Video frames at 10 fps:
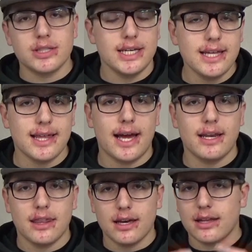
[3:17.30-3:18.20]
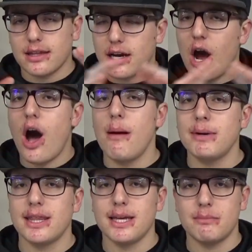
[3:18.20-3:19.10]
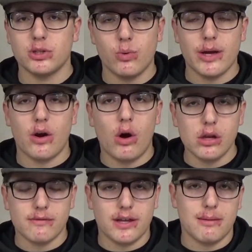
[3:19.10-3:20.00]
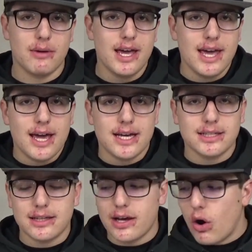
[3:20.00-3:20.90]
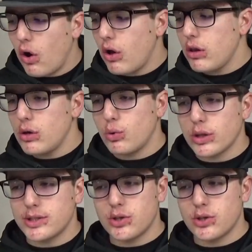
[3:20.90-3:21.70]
see that the common thing between all of them is that they all only